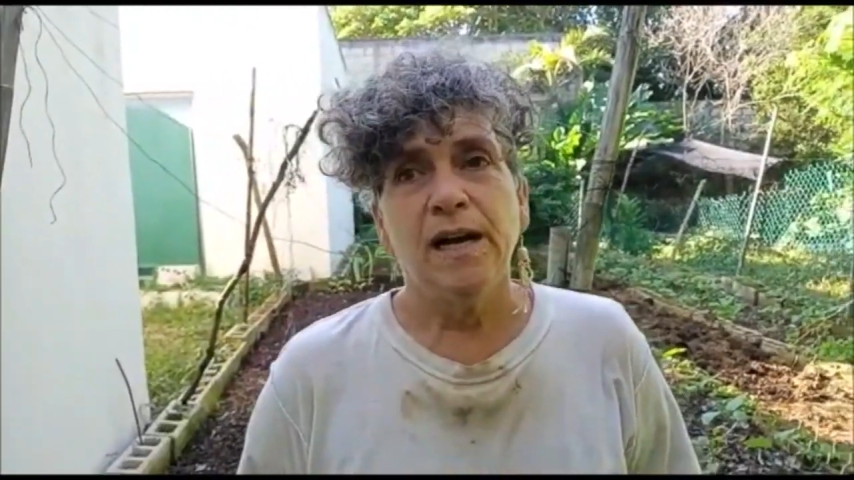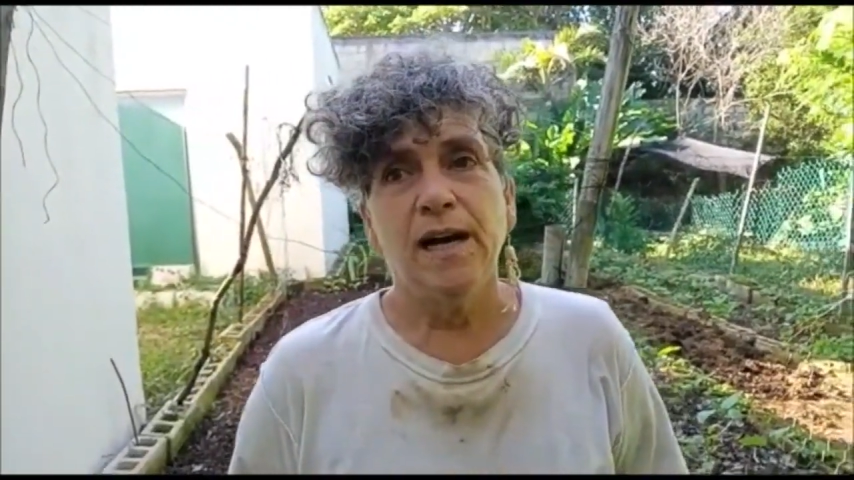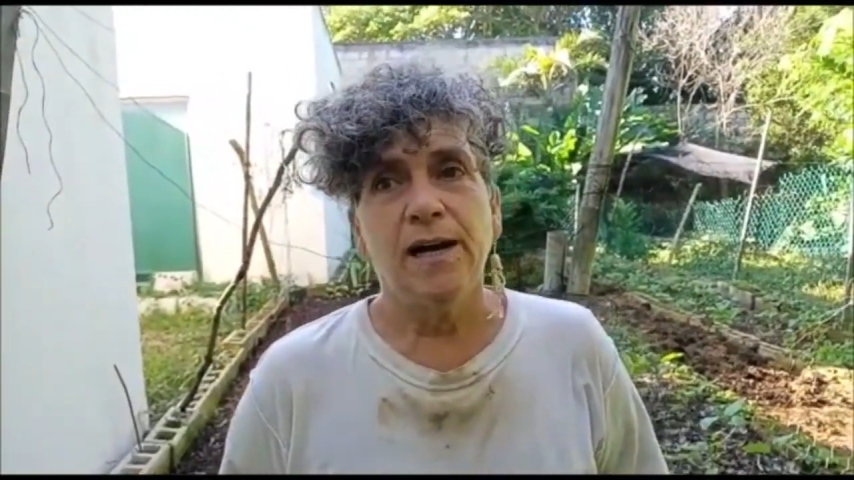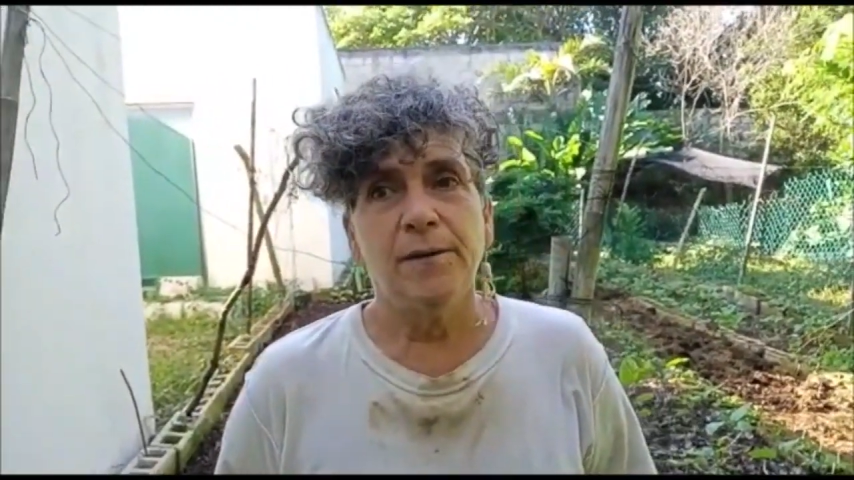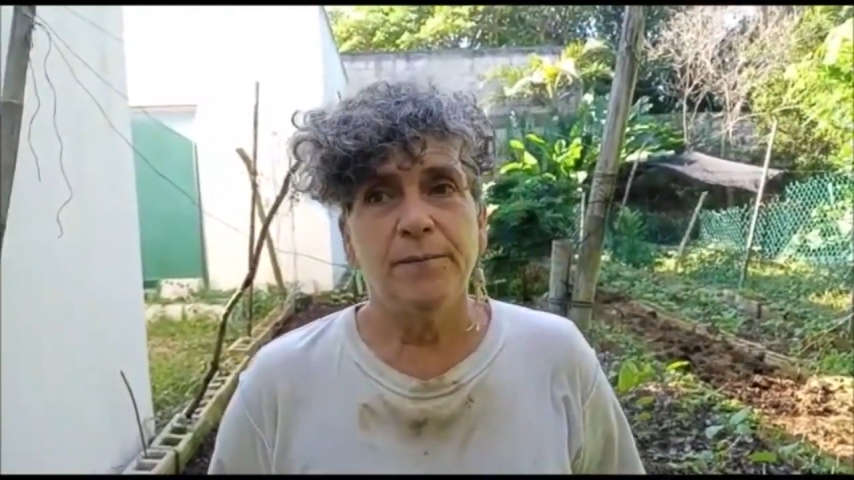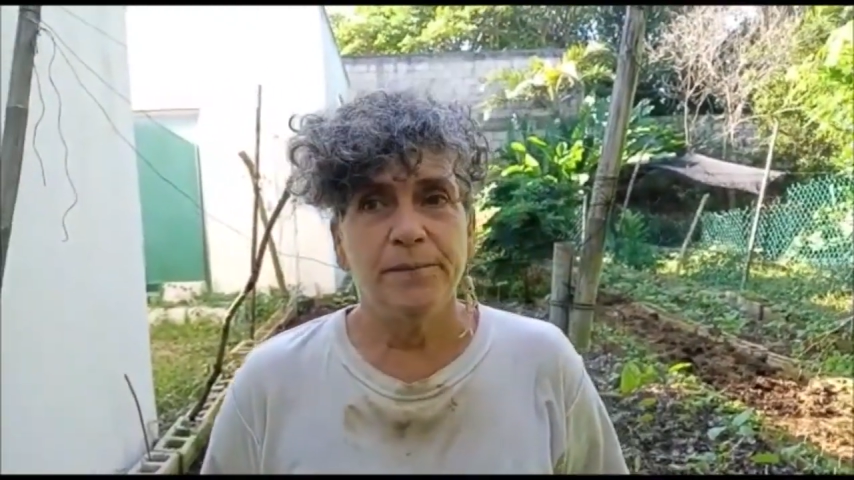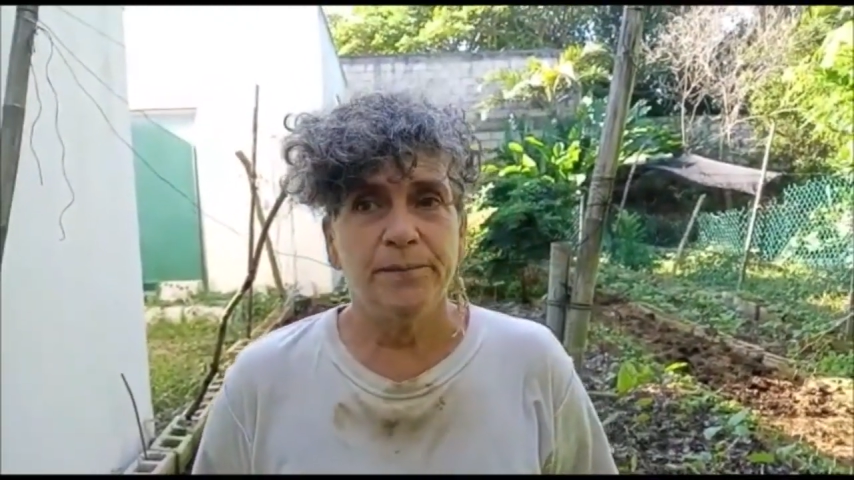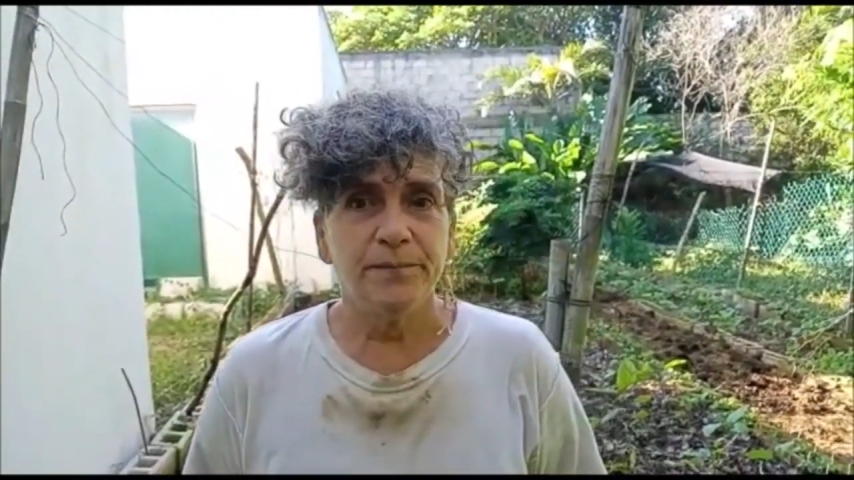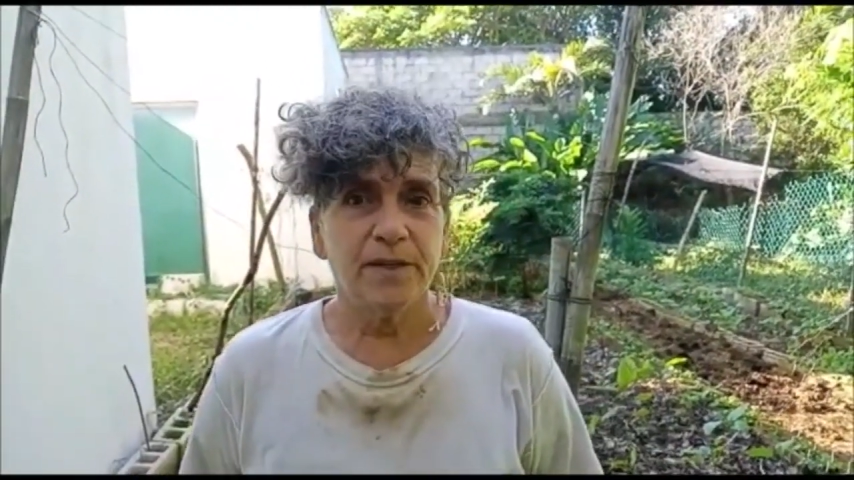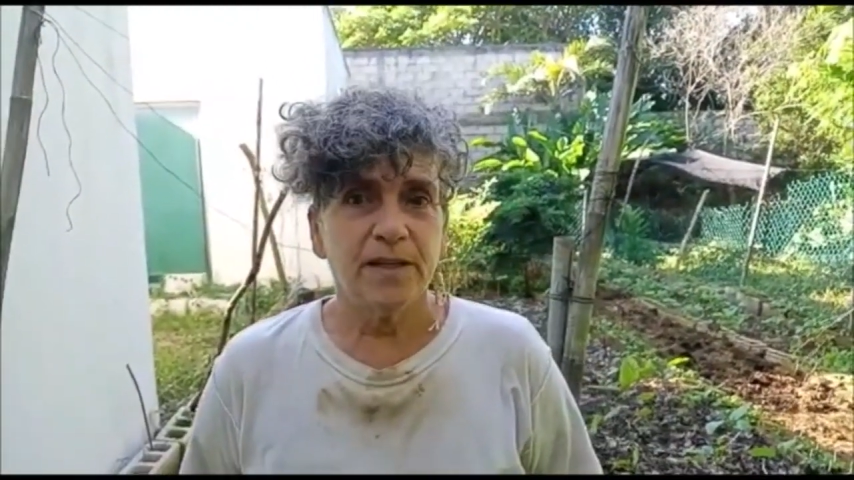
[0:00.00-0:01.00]

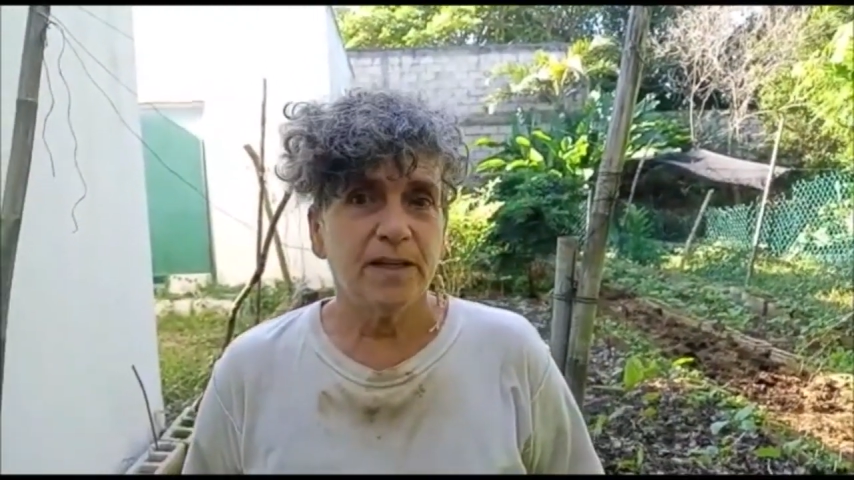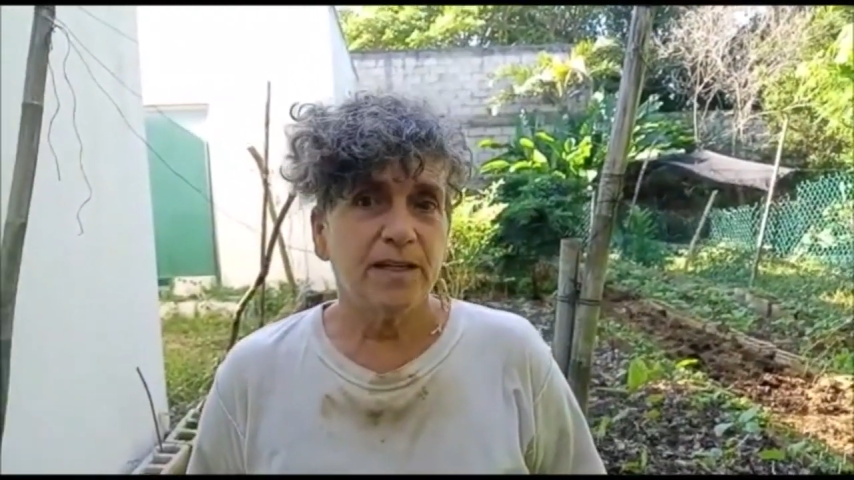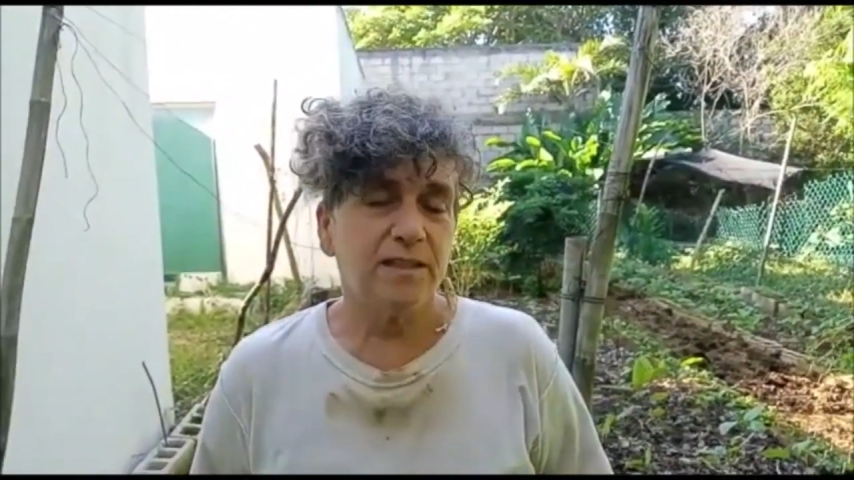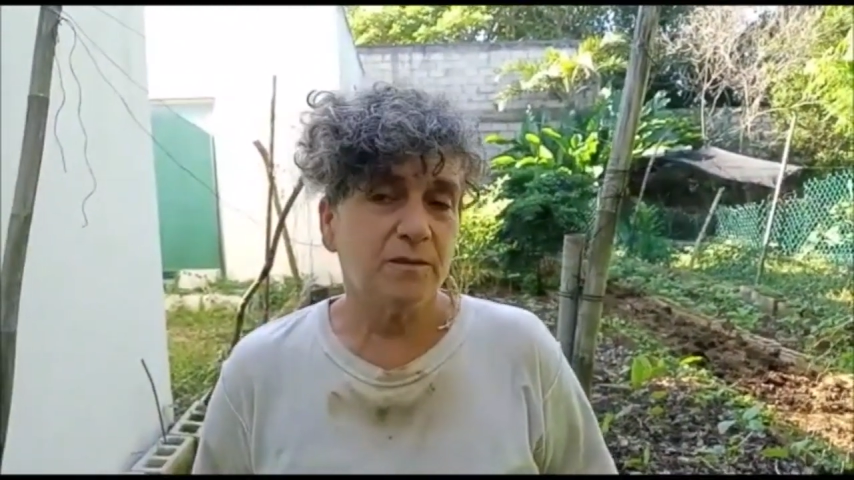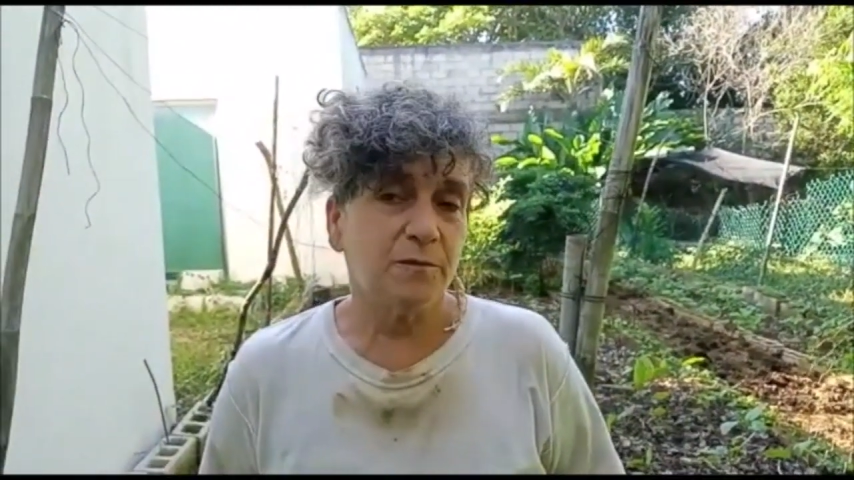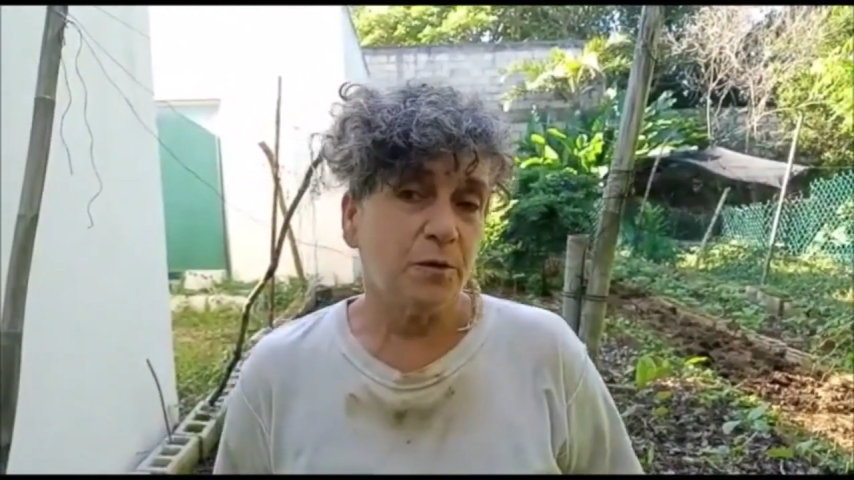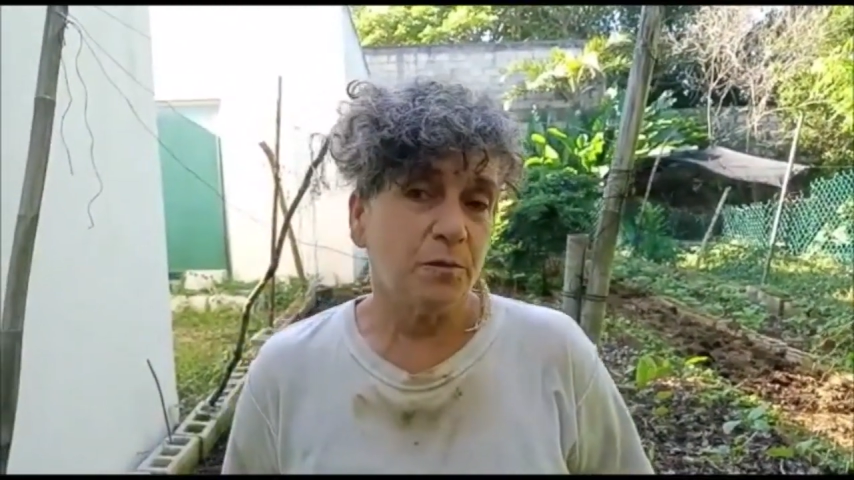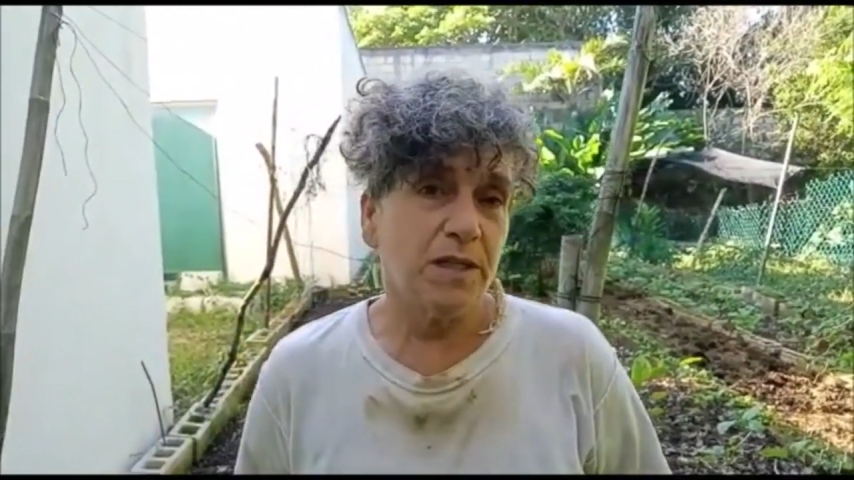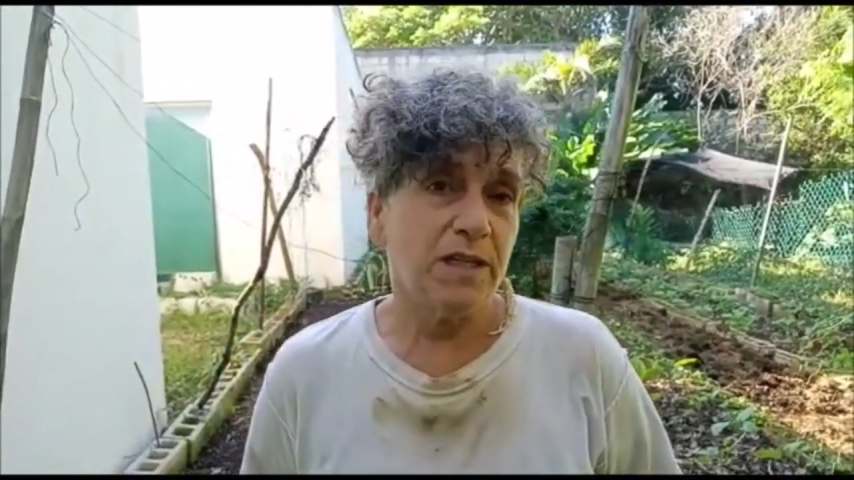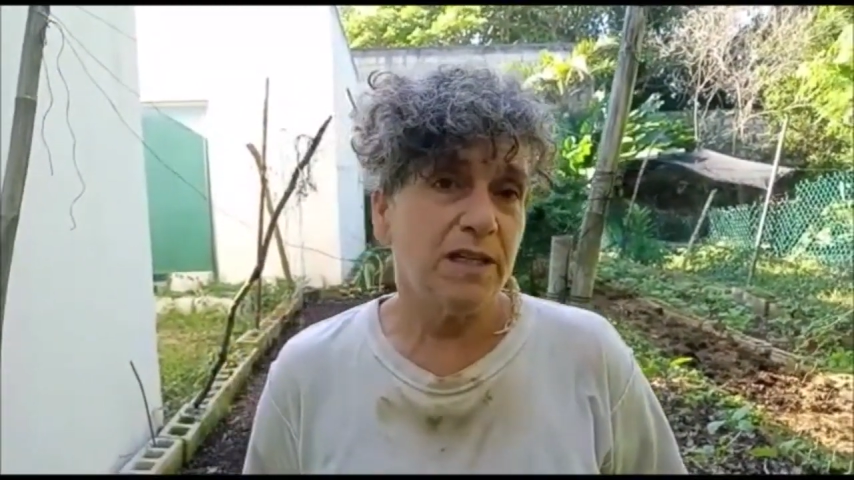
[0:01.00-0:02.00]
For
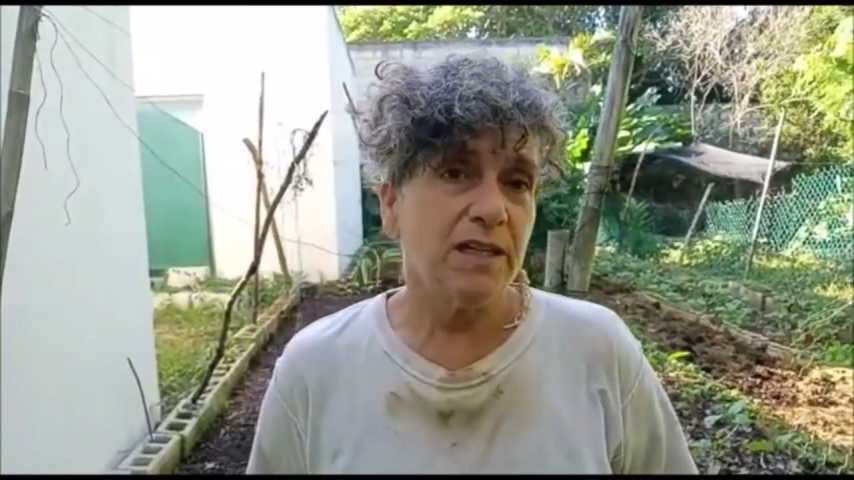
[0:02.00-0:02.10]
me,